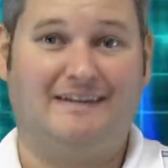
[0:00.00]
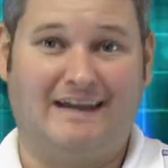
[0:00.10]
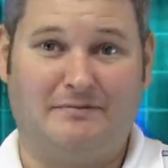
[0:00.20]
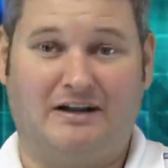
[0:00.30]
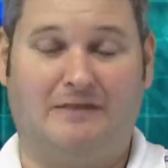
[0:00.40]
then
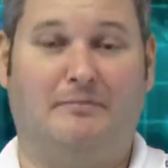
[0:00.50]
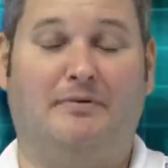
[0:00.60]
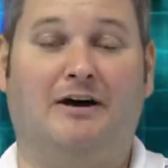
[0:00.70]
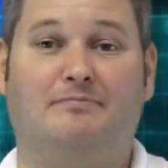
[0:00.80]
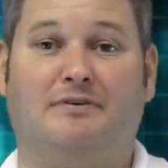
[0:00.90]
they become a
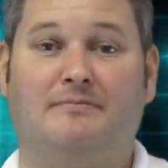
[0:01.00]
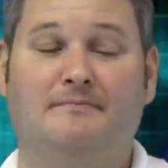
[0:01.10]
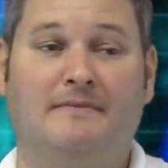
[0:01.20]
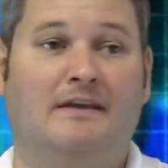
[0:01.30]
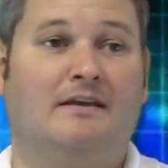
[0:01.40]
pumper.
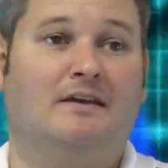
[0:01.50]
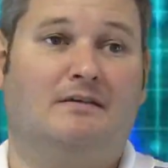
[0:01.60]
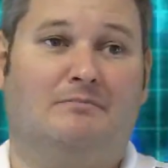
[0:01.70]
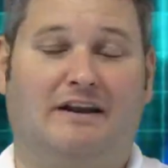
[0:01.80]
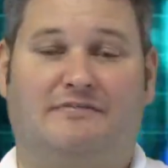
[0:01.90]

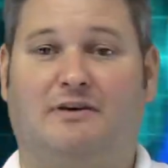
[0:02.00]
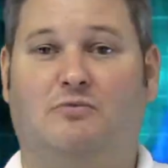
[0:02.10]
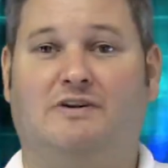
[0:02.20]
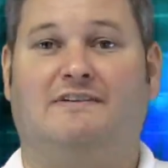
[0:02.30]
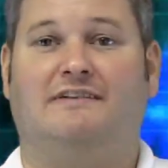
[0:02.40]
But if
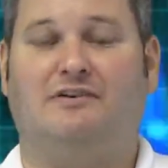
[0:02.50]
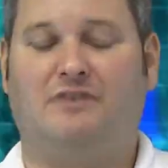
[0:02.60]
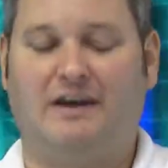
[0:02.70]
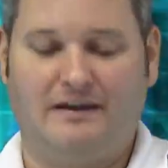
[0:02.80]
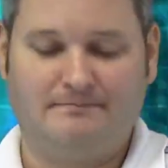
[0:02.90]
someone says,
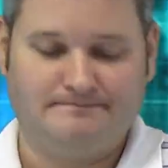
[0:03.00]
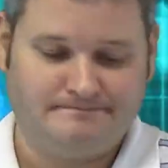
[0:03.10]
okay,